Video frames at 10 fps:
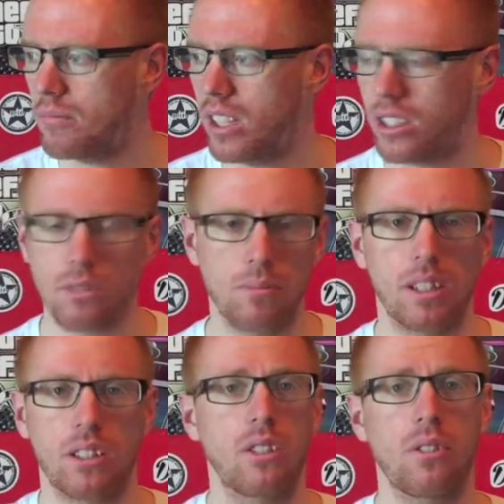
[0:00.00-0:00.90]
This could be
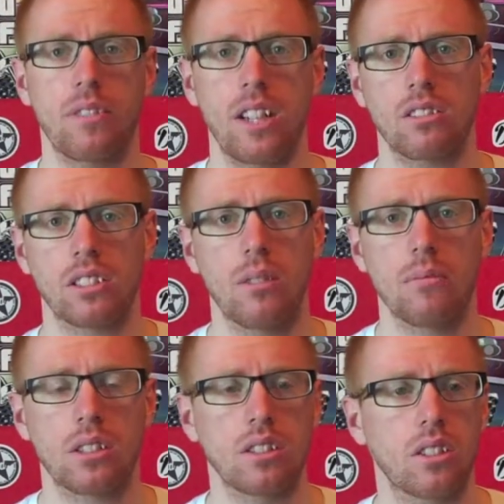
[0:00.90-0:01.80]
the cure for
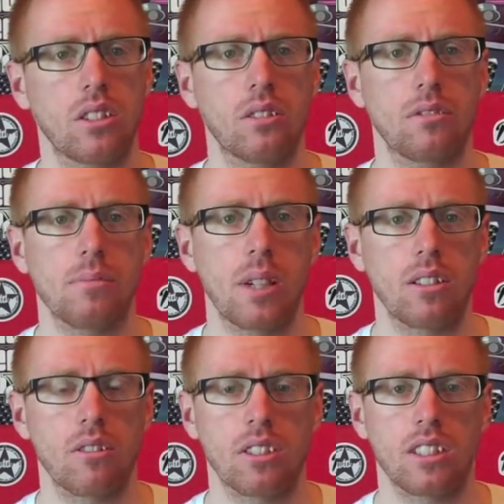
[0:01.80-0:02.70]
Alzheimer's and the cure for
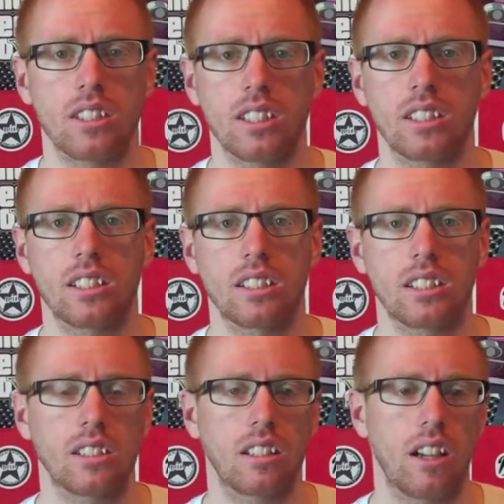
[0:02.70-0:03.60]
many other
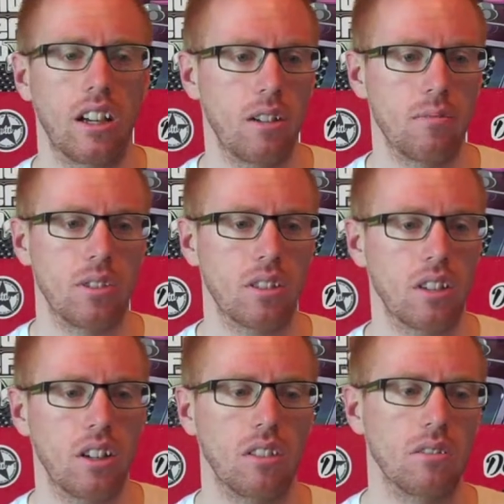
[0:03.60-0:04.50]
diseases that
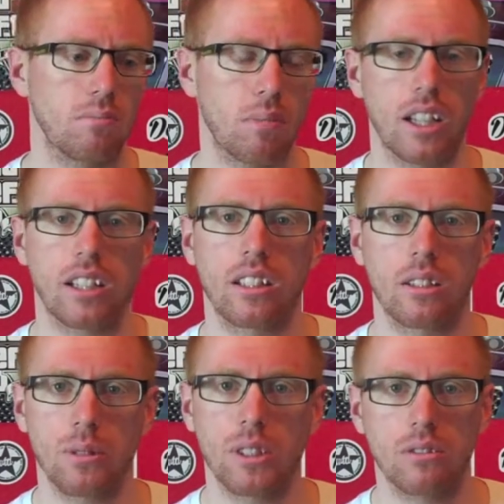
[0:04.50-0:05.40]
are plaguing
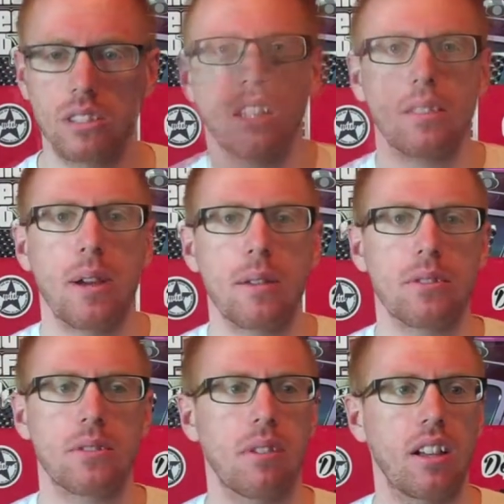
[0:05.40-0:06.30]
the world. The baby
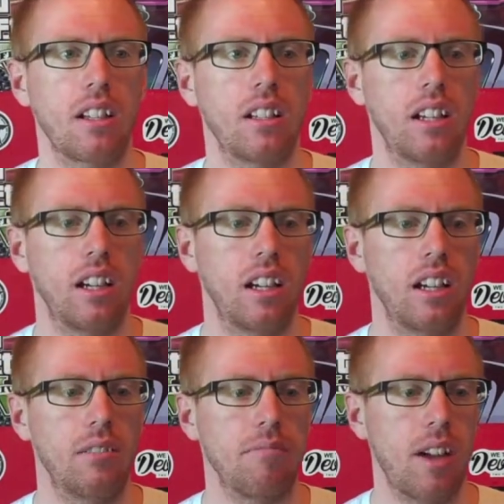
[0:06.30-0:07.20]
as well
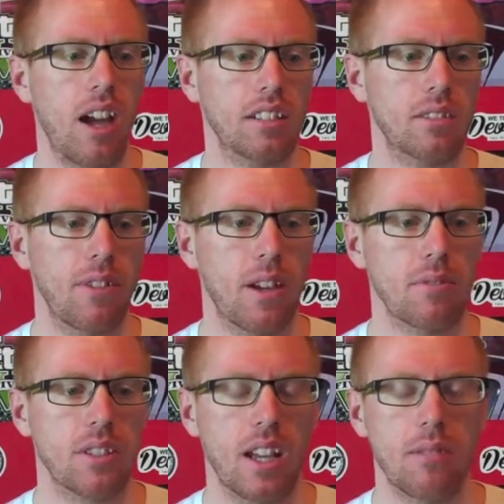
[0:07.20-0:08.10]
has a
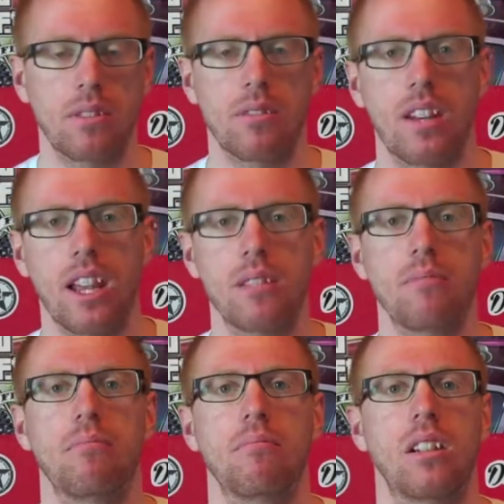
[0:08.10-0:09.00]
famous name. The
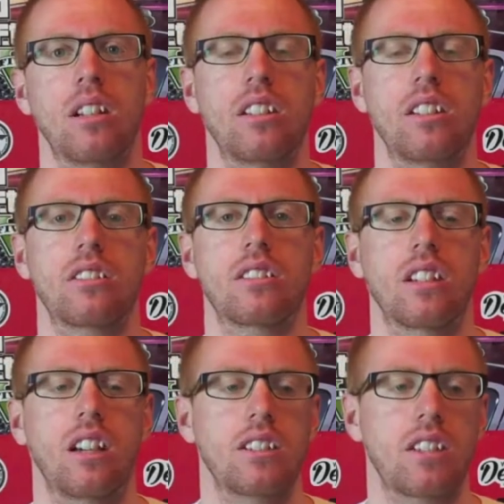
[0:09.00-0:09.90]
name
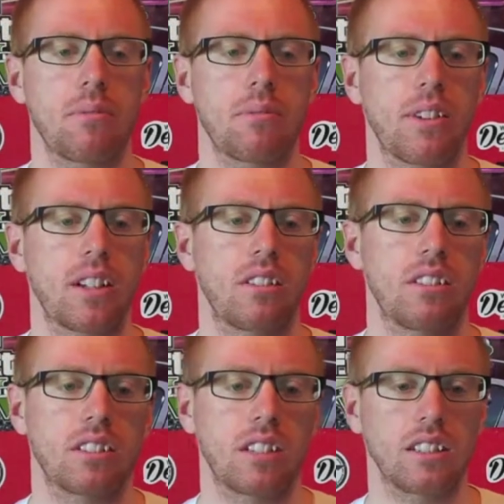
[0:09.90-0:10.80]
that James Franco
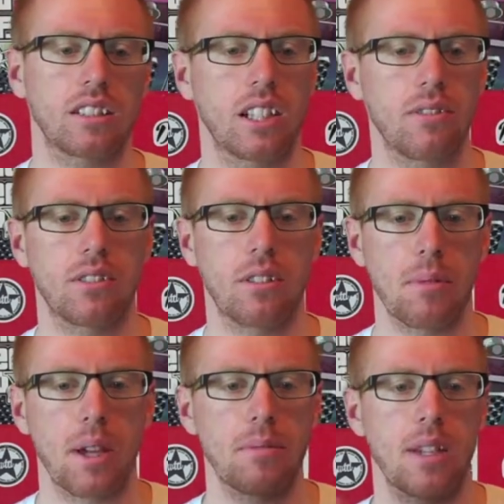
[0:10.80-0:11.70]
decides to give to the
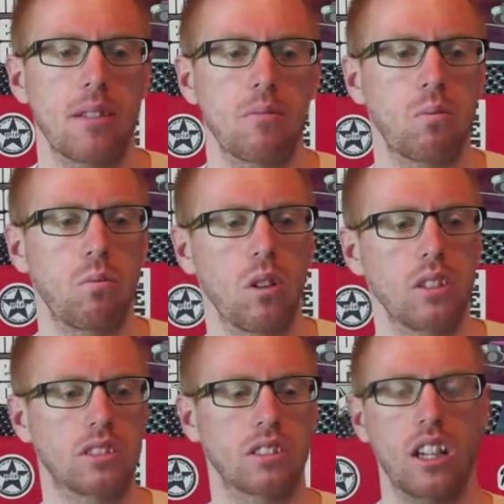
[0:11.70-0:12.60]
baby ape
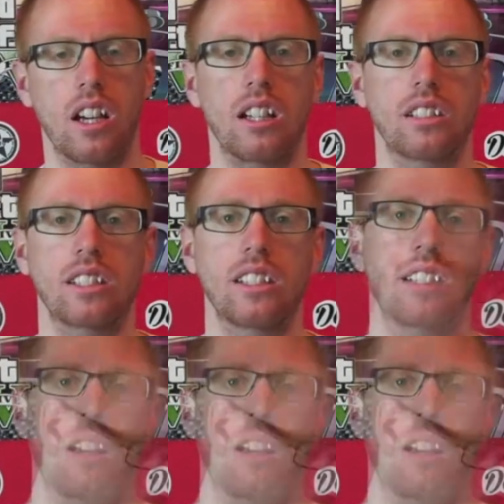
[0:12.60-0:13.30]
was Caesar.